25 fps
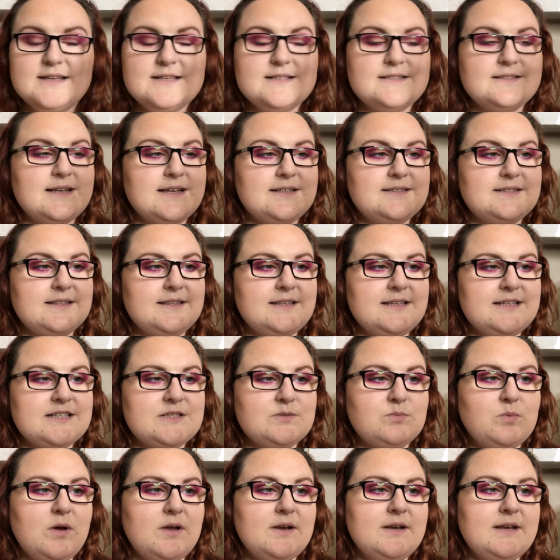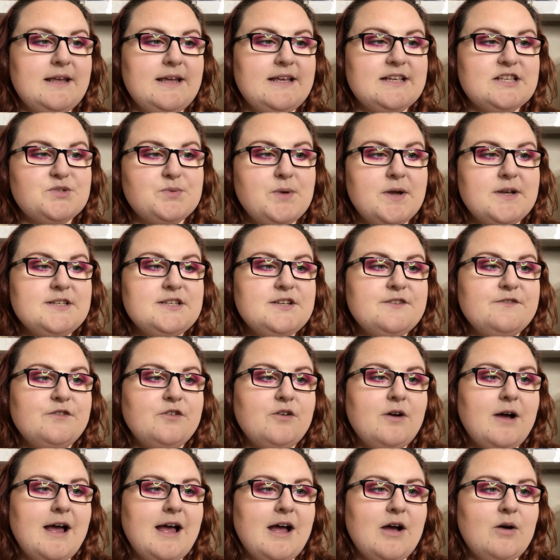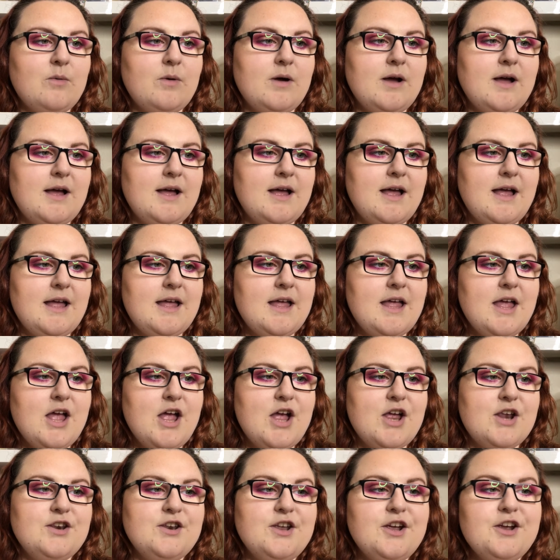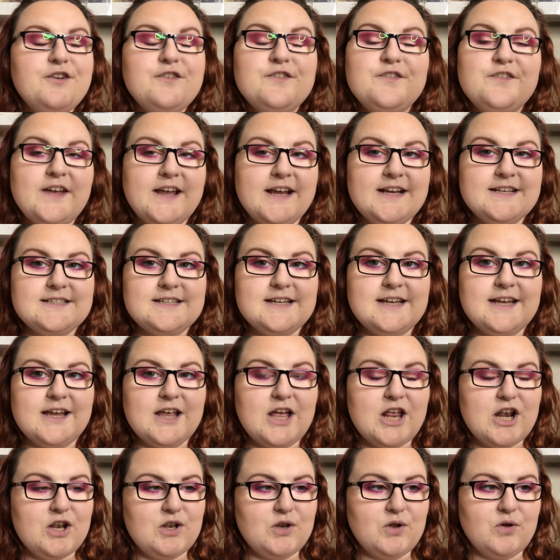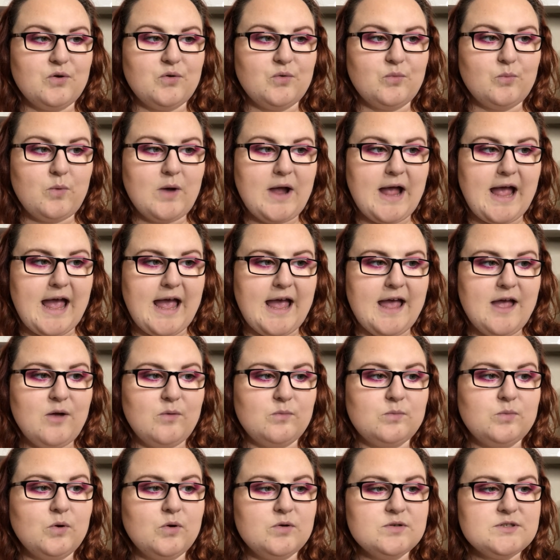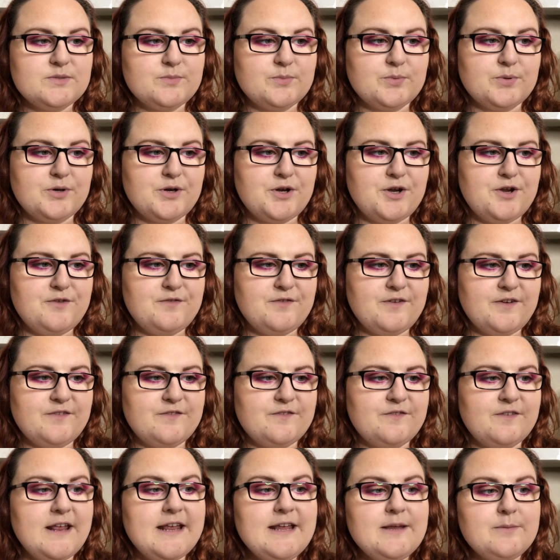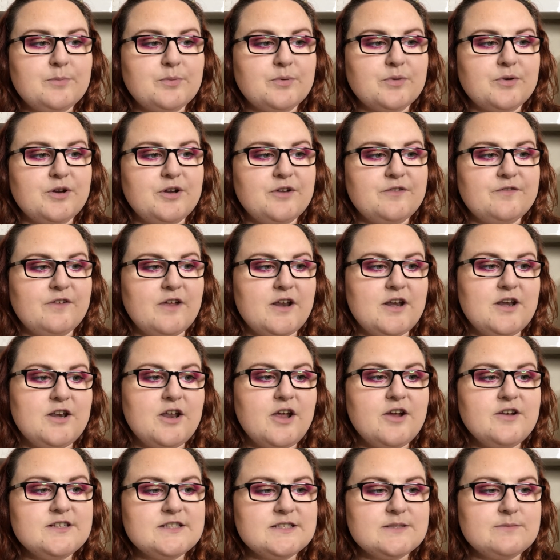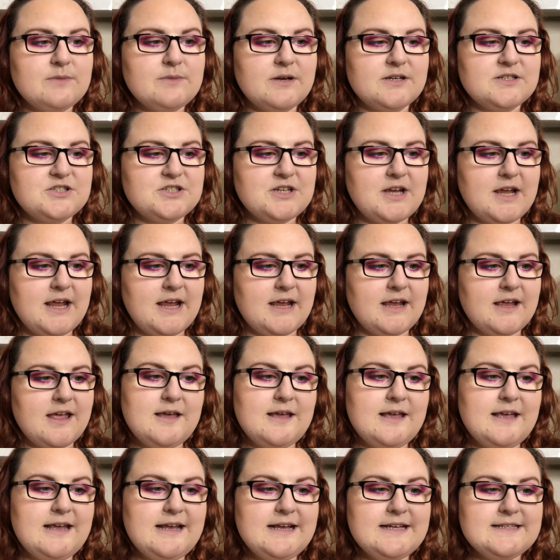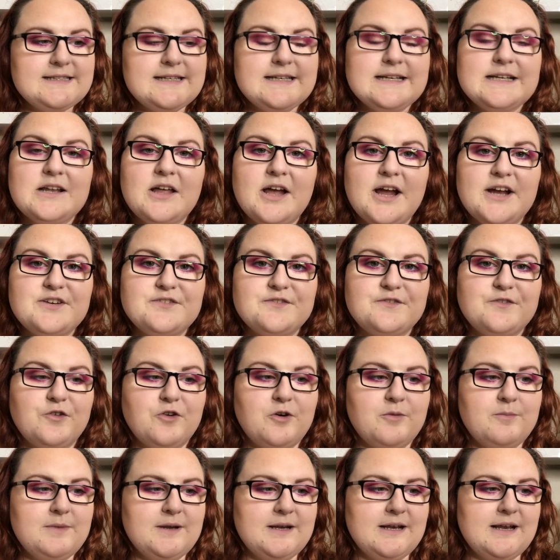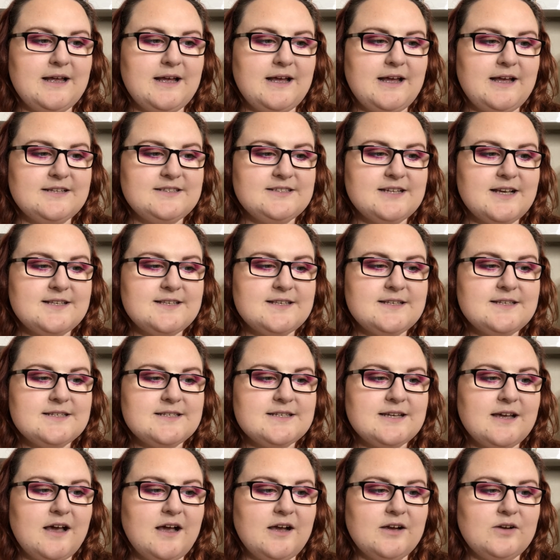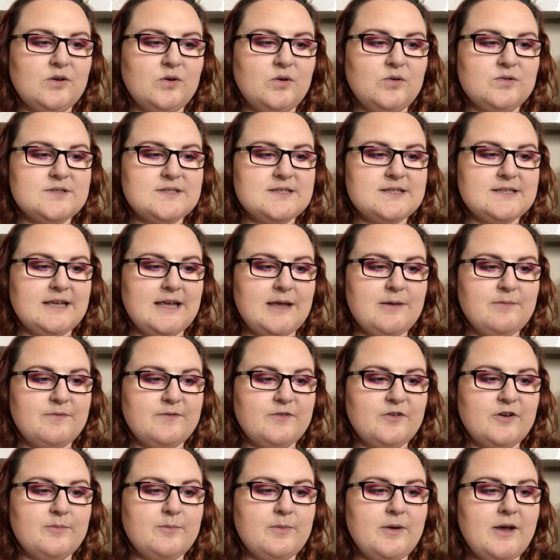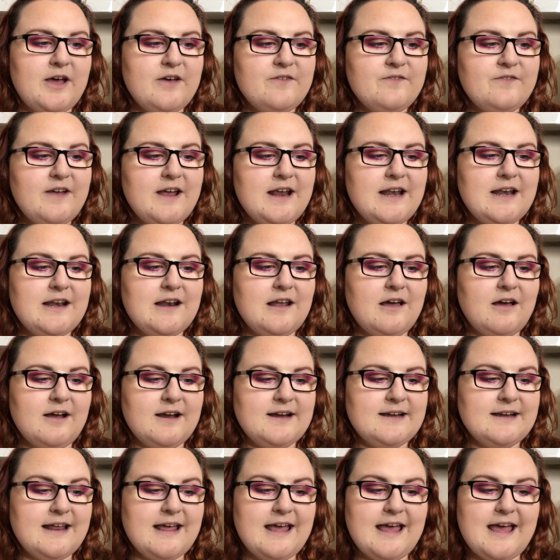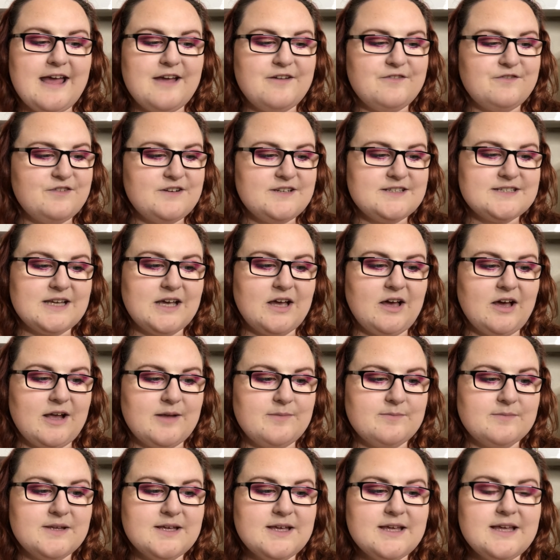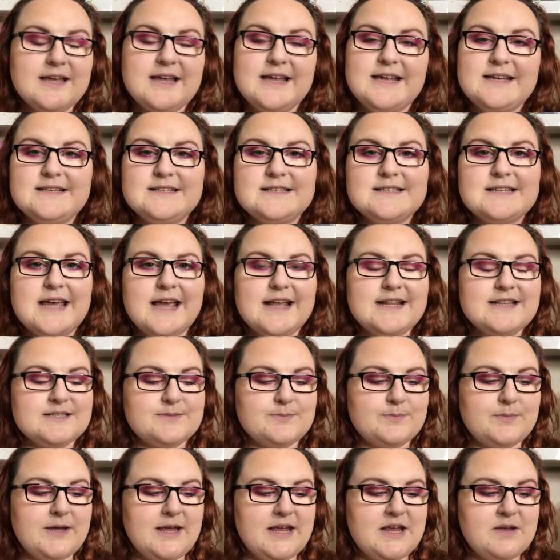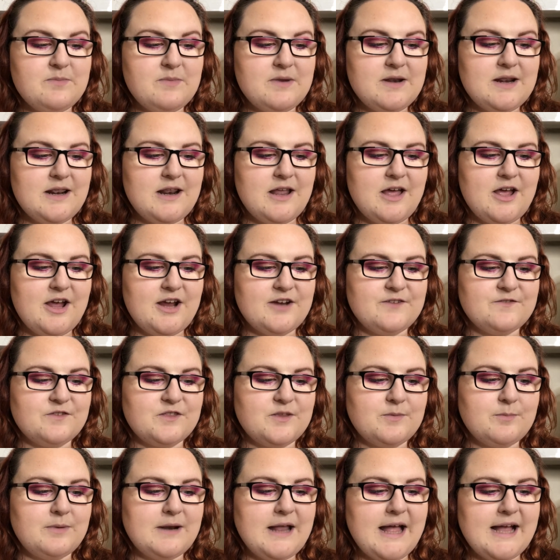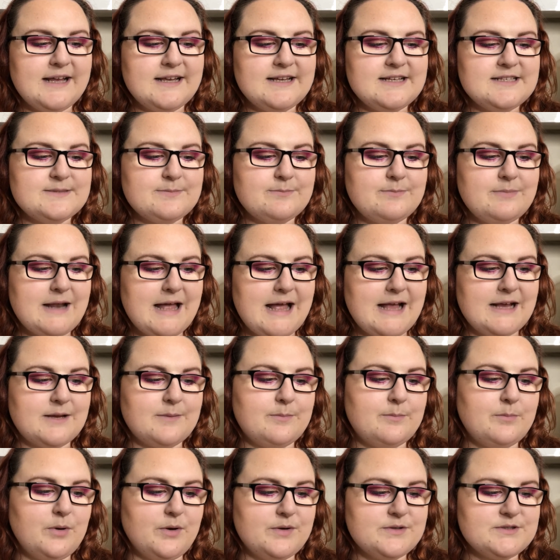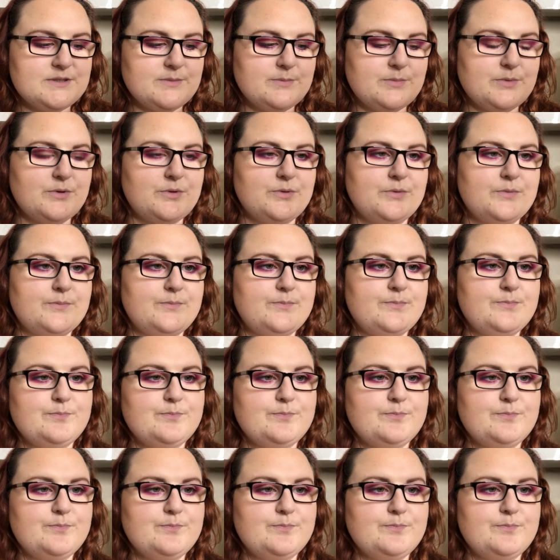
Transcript: it says that this one is 24-hour, no fading, long wear, waterproof, flake proof, no smudging, easy glide formula, doesn't tug or skip for a perfect line every time. Intense pigment load for the blackest black possible.